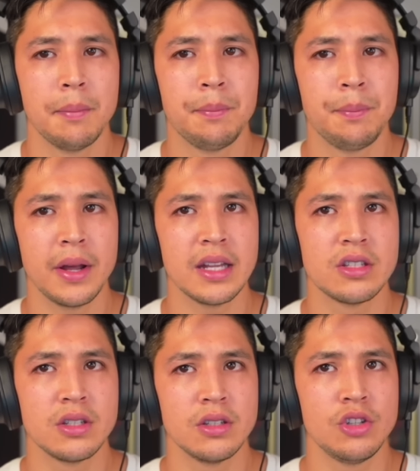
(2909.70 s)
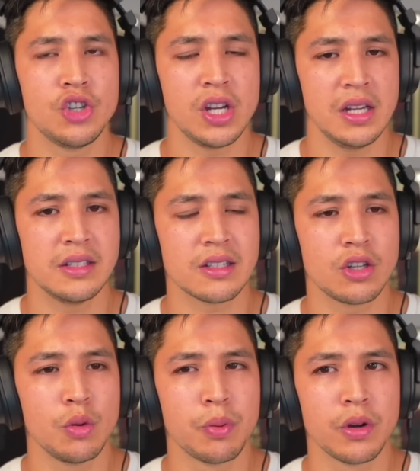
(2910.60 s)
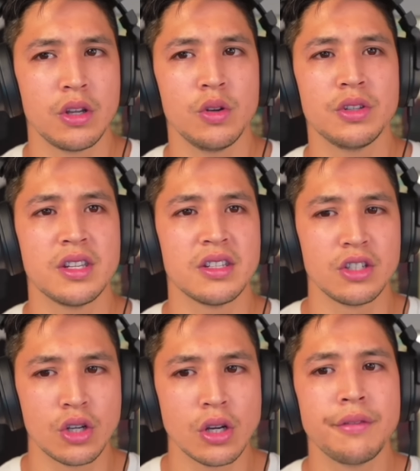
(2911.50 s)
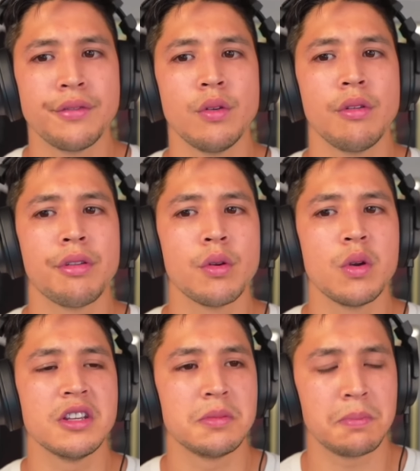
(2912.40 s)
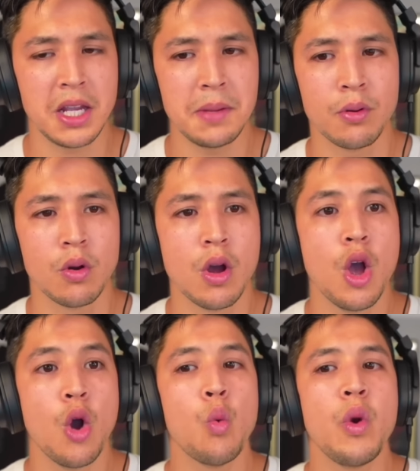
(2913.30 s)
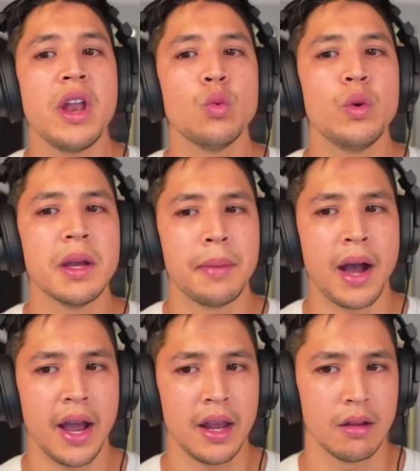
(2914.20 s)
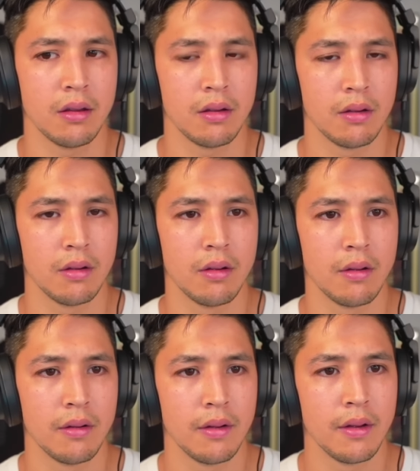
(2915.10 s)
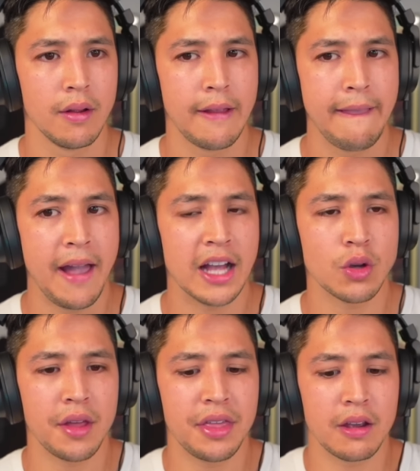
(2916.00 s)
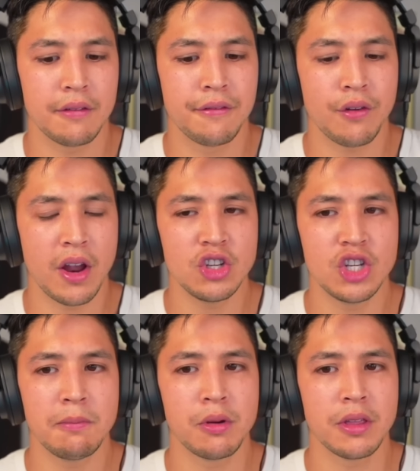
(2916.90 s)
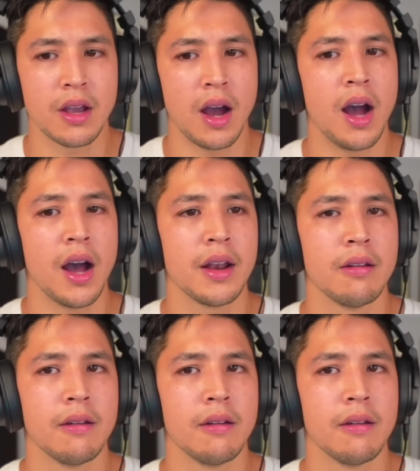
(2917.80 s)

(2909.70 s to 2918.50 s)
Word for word: But it's Jesus who produces good fruit through His people when we abide. And so I think friendship with God,